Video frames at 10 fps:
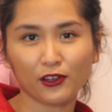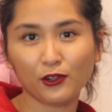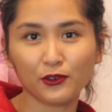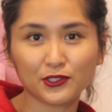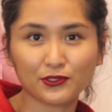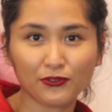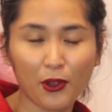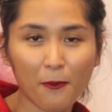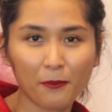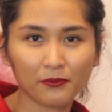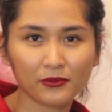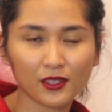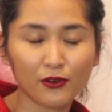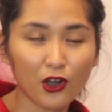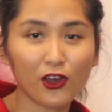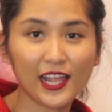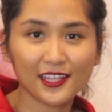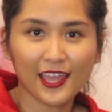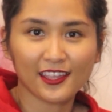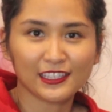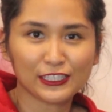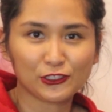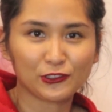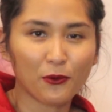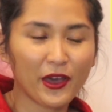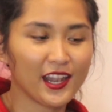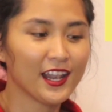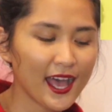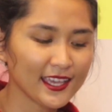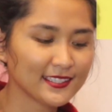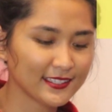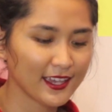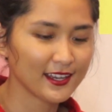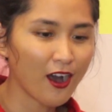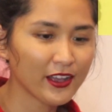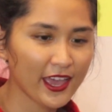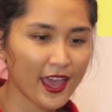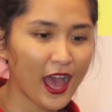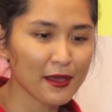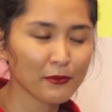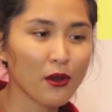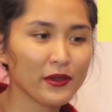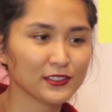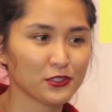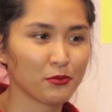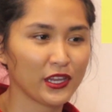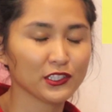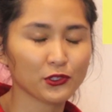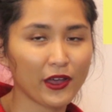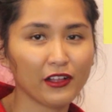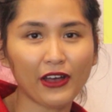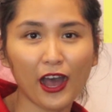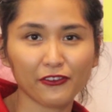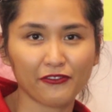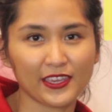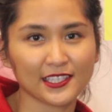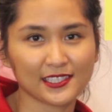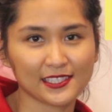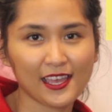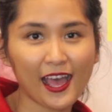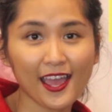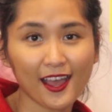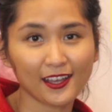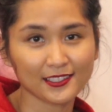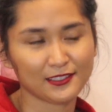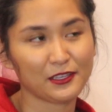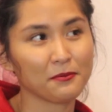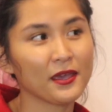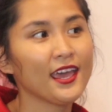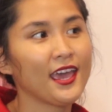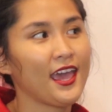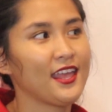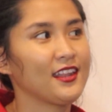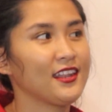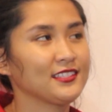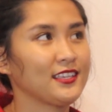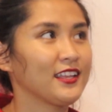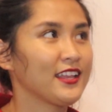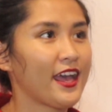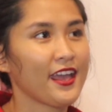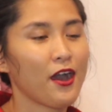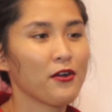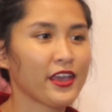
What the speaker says: the clothes from Roland and Tito Noel. I said, okay, I'm going to bring 12 outfits. I asked them, and then they said, yeah,